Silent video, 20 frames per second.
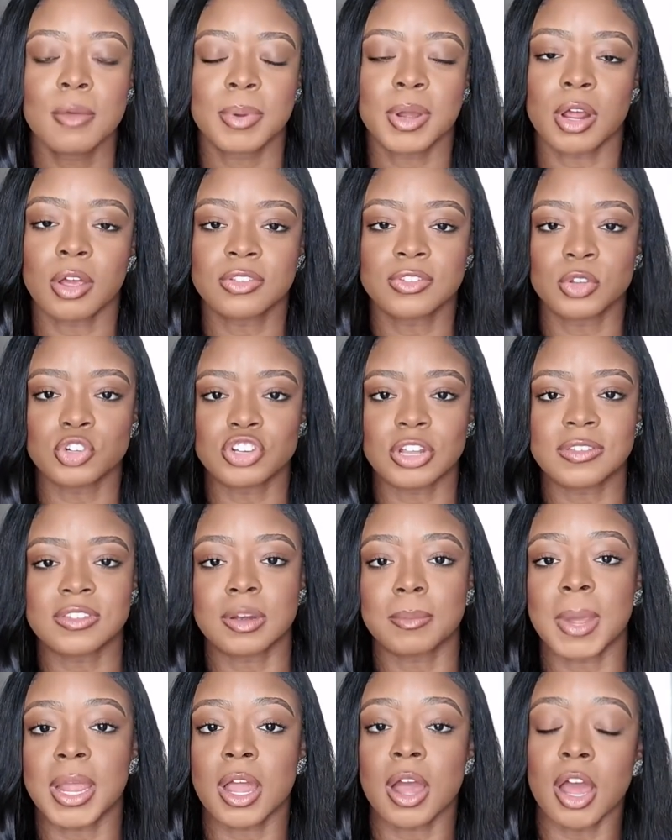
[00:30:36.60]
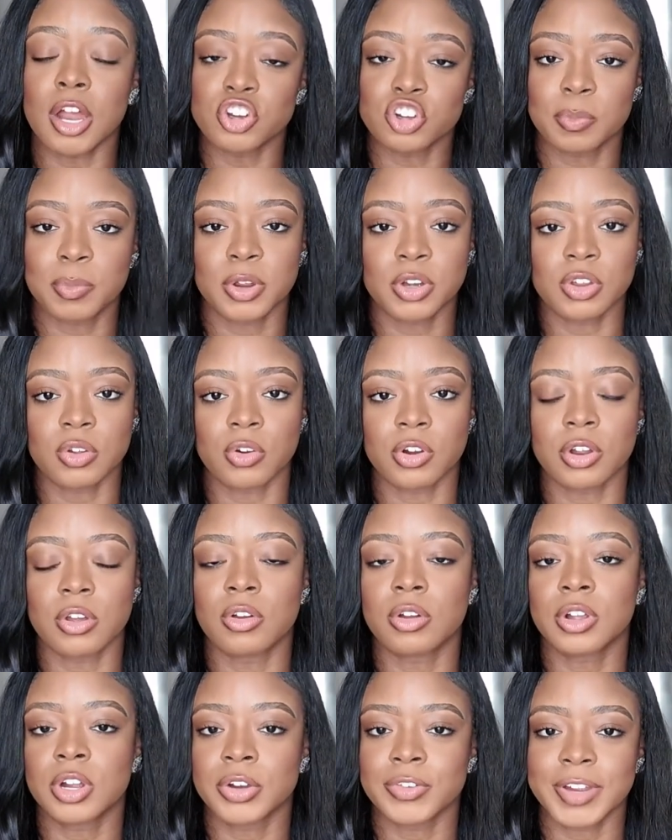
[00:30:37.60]
but also just in my
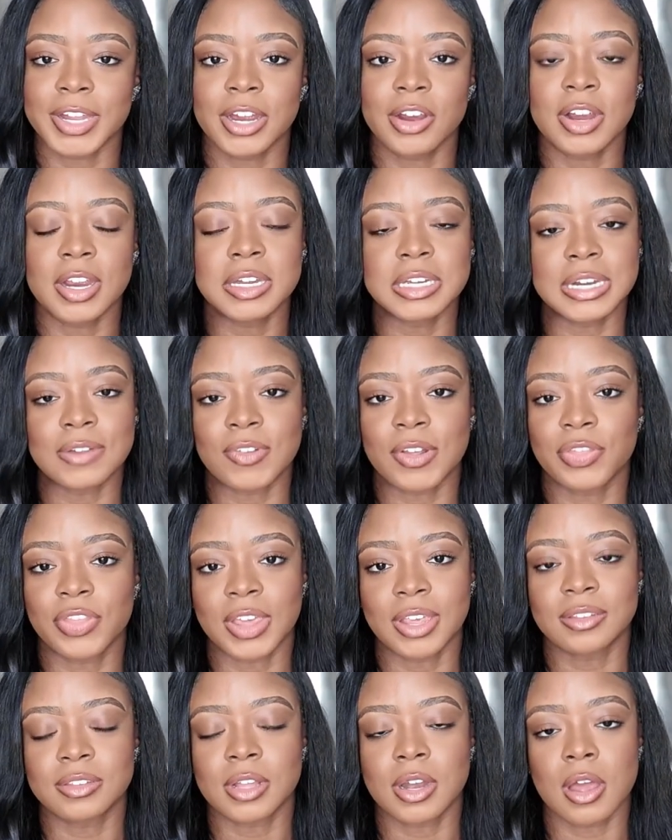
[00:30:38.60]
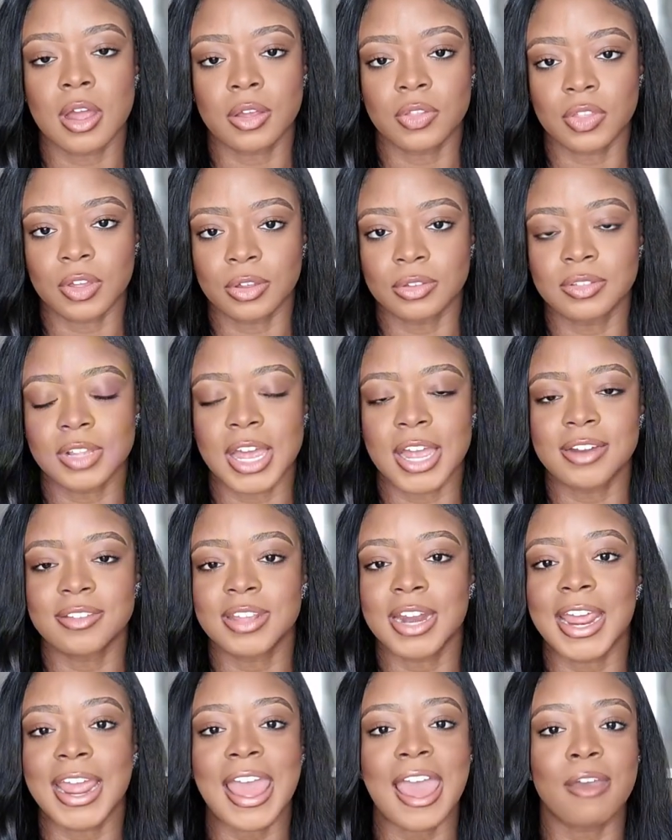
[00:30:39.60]
entrepreneurial career and different things along those lines.
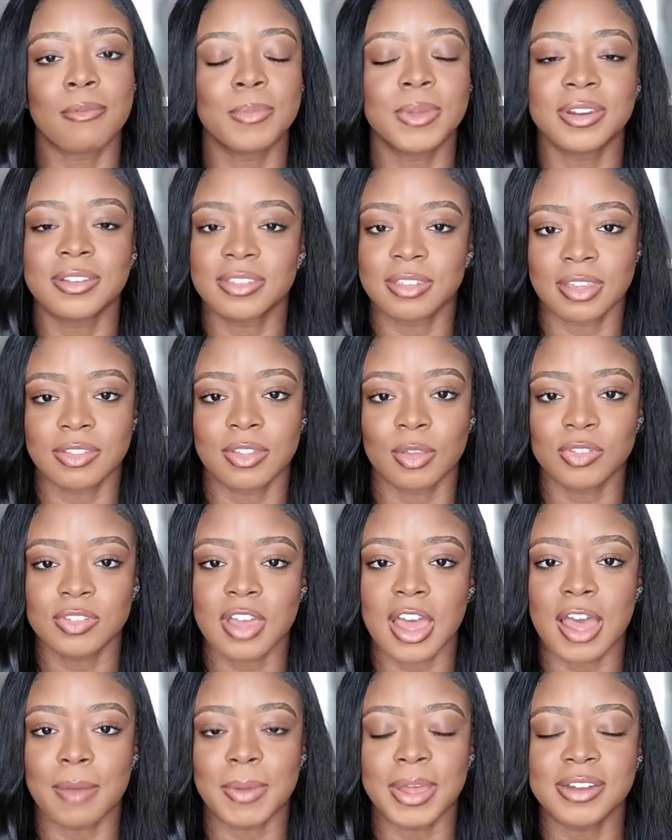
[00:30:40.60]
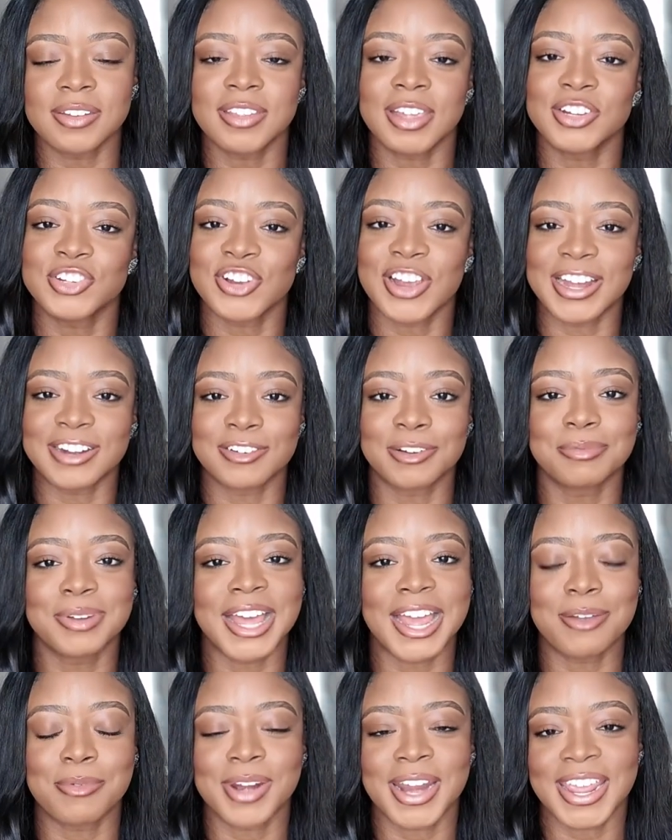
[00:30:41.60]
And I have been seeing those comments. I try to
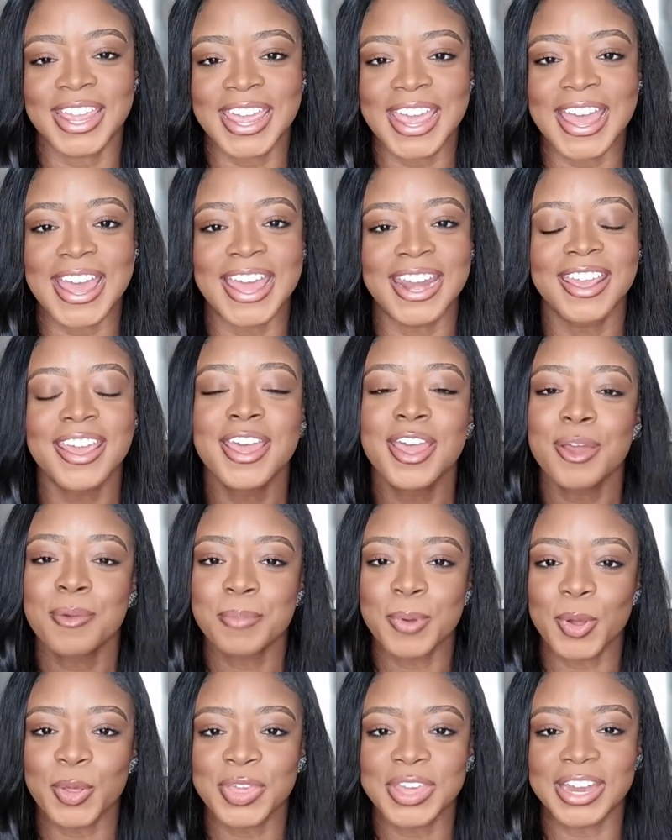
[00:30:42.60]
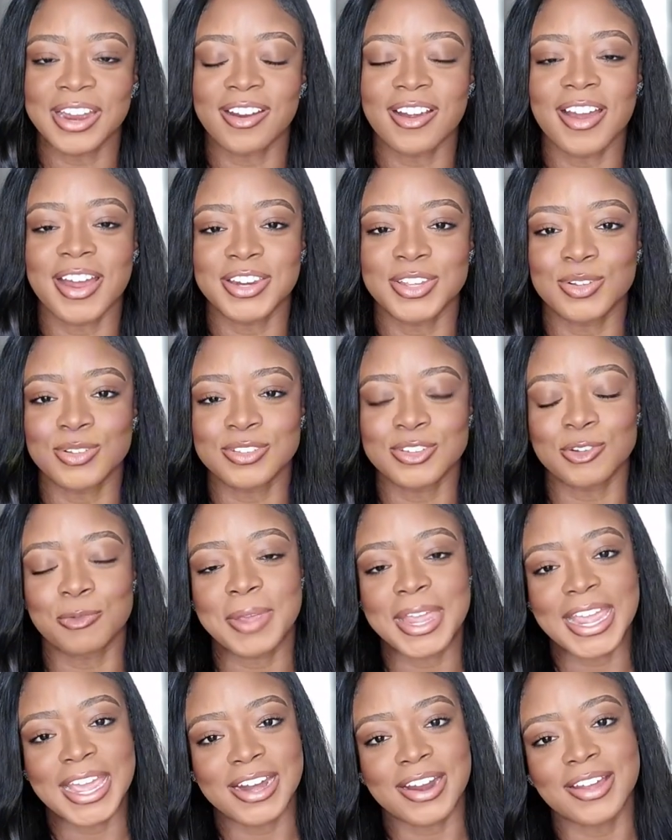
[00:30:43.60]
reply when I can, both here on
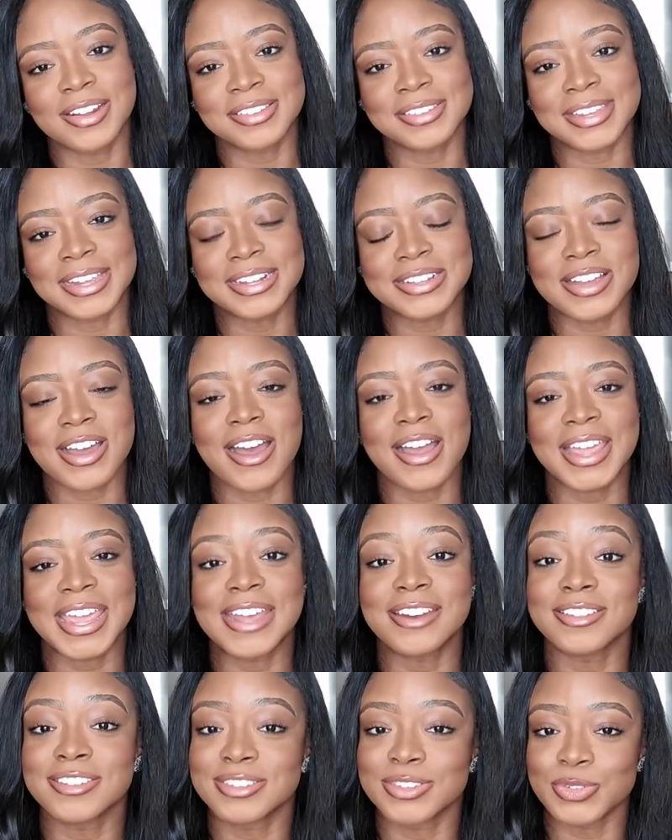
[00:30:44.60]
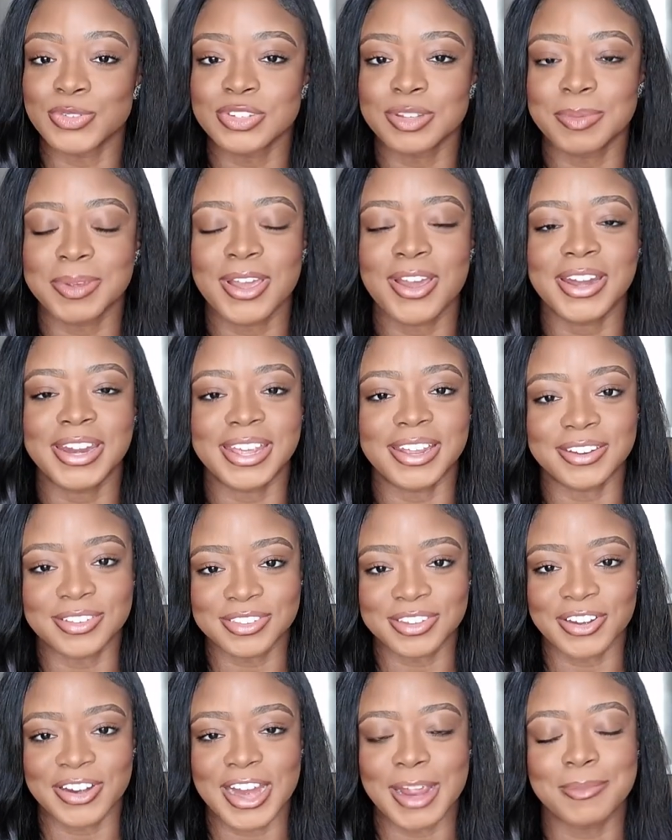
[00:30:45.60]
YouTube and on TikTok and soon to be on
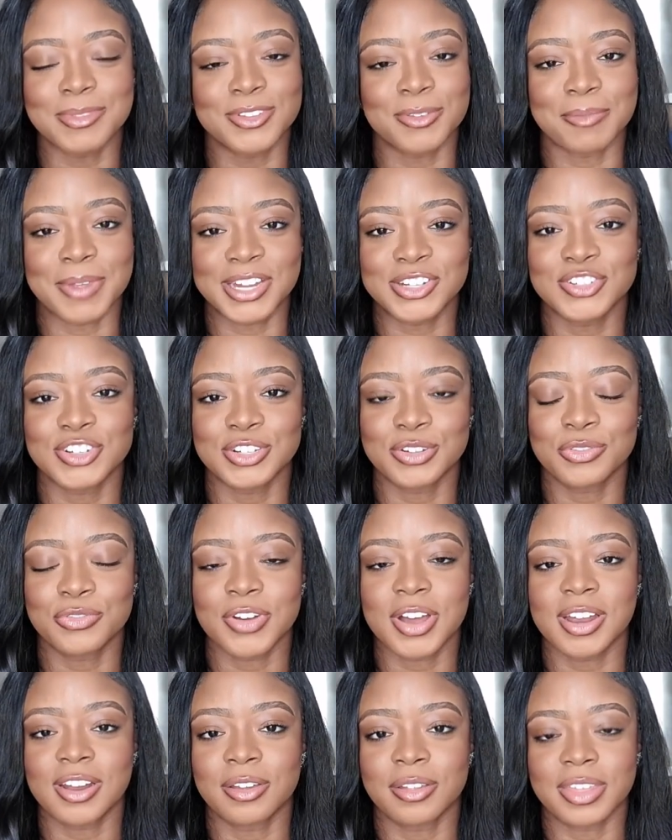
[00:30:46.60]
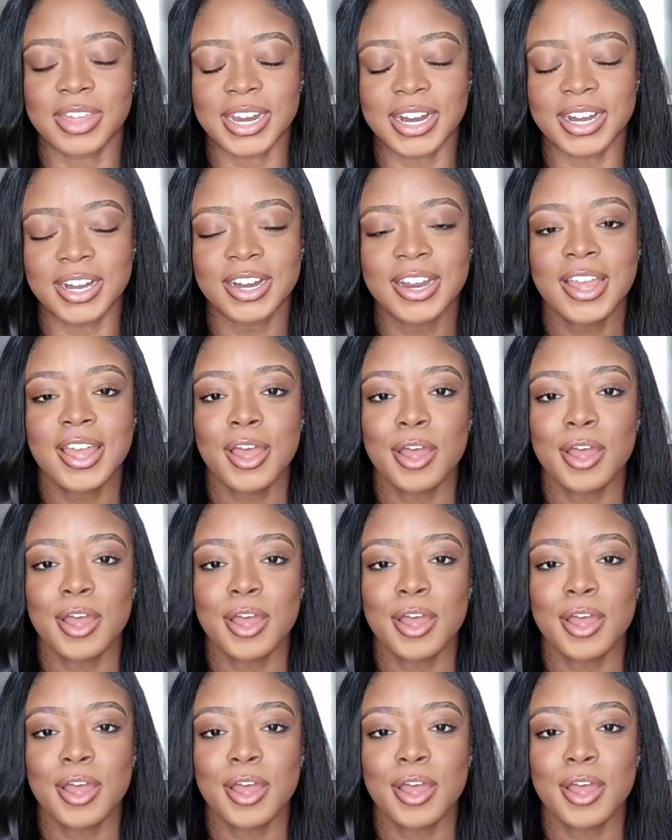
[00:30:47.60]
Instagram. So make sure you follow there.